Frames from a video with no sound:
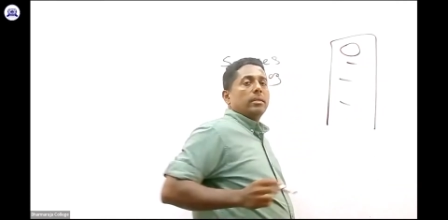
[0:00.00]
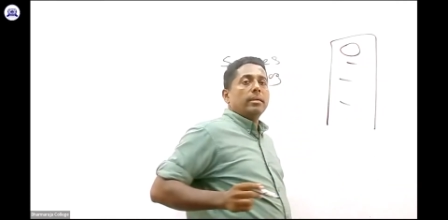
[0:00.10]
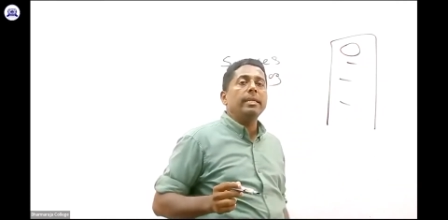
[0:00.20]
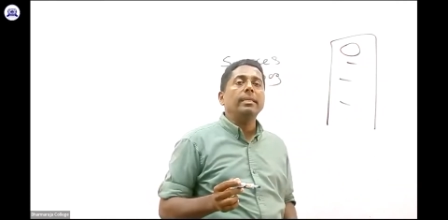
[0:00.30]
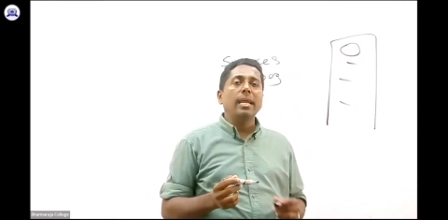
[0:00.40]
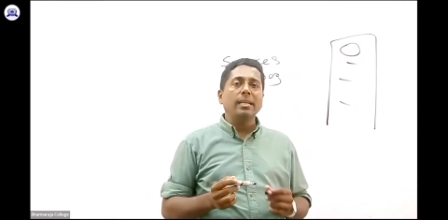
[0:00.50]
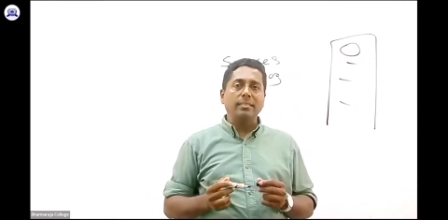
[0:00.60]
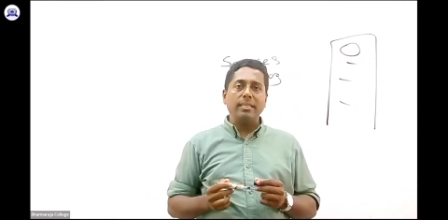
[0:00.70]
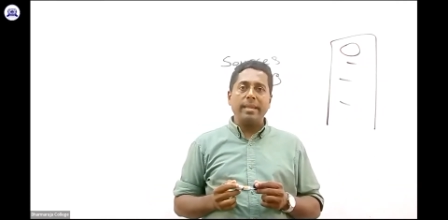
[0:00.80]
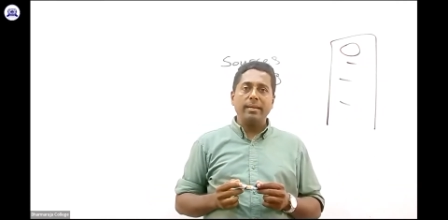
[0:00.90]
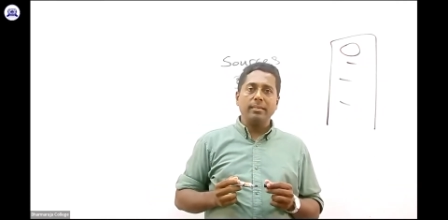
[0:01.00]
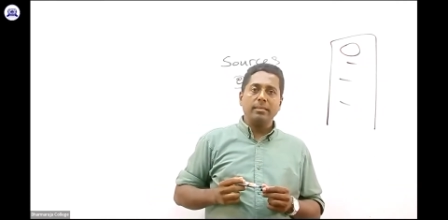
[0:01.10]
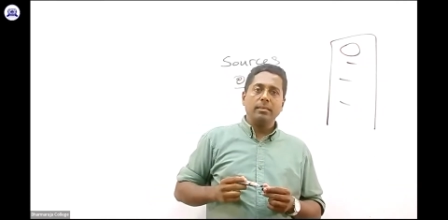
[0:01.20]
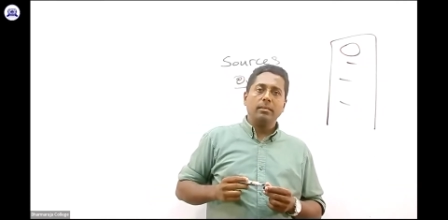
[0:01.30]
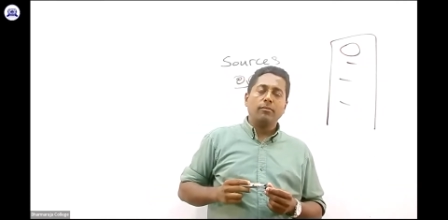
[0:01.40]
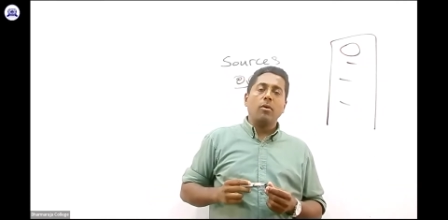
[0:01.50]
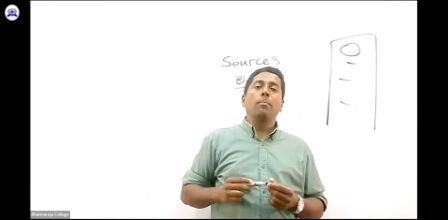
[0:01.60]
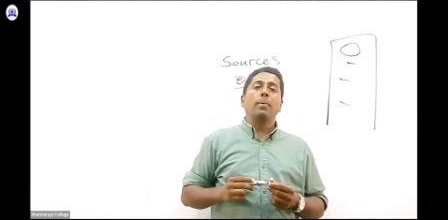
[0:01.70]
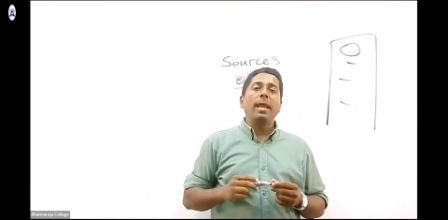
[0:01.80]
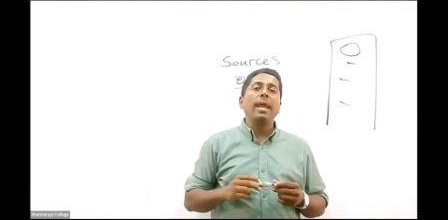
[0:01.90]
details there from
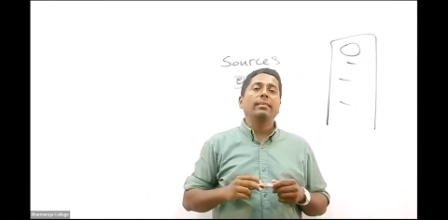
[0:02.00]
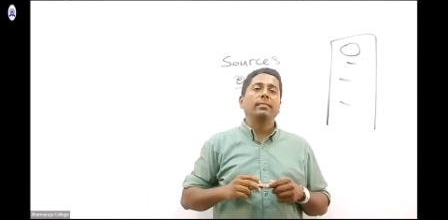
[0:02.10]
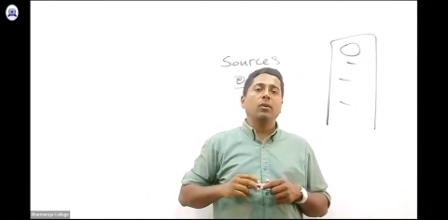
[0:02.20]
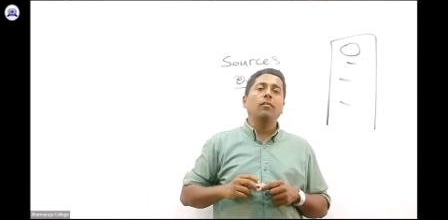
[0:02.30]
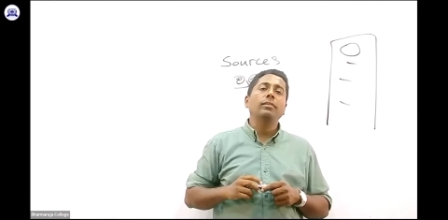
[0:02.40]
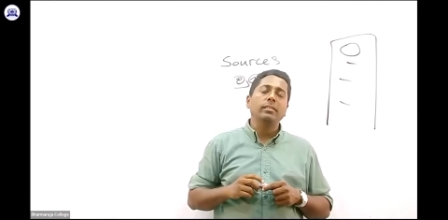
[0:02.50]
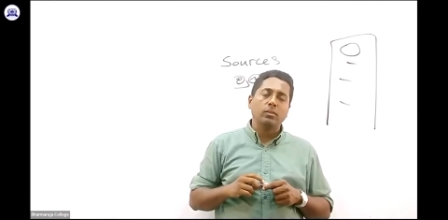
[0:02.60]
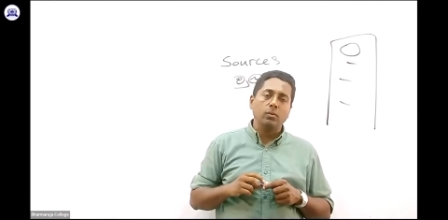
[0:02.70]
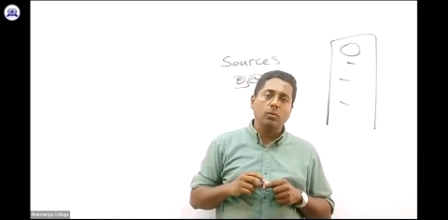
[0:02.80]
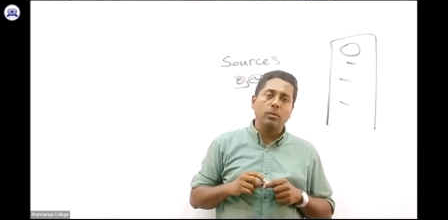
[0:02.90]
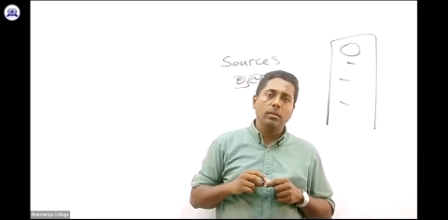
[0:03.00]
plates of the school.